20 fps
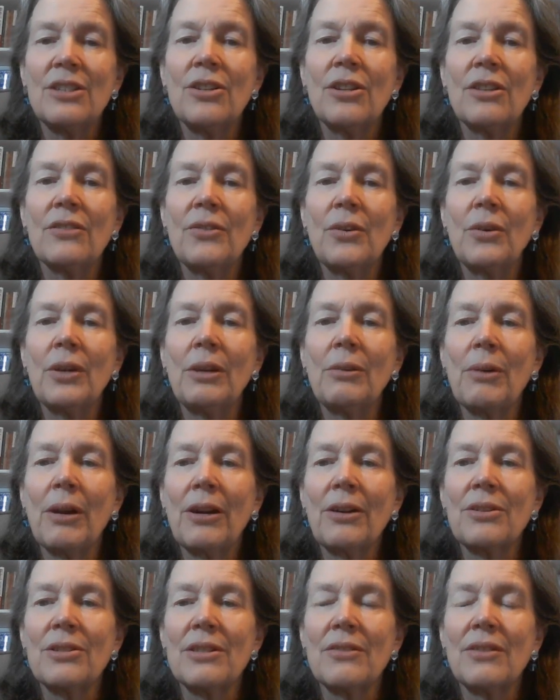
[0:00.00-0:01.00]
to the voting
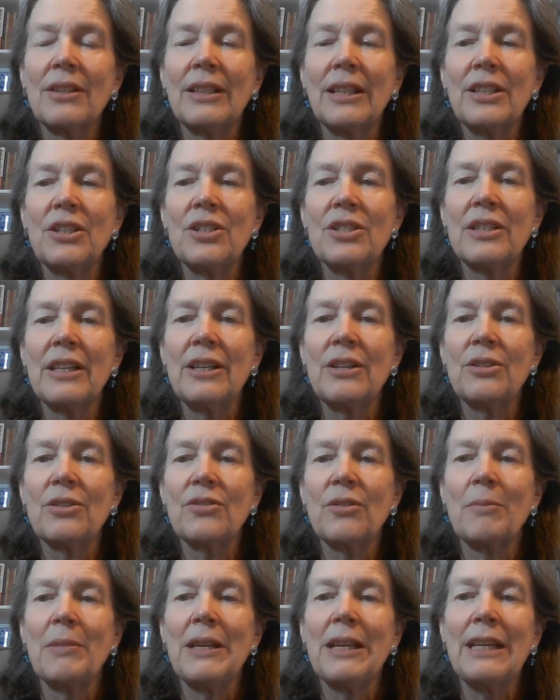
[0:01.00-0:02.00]
records of the legislators
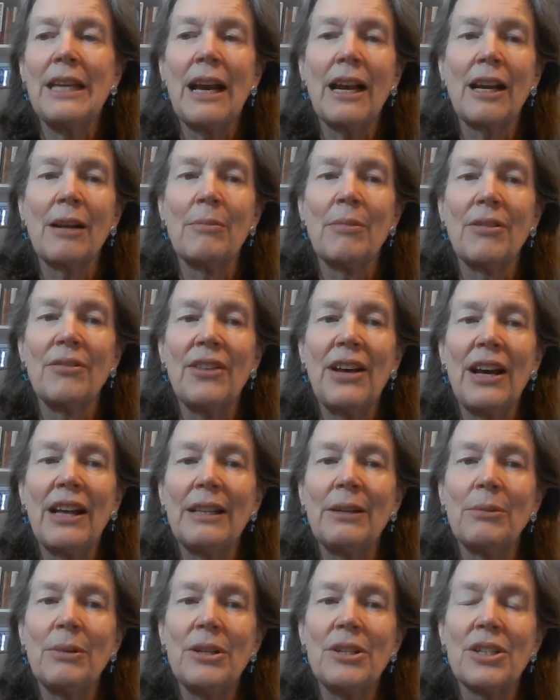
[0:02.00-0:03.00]
from the Yakima
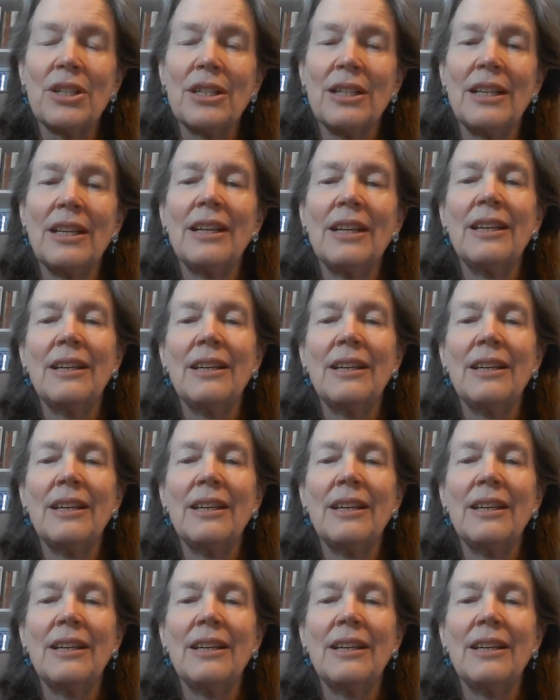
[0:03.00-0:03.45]
Valley region,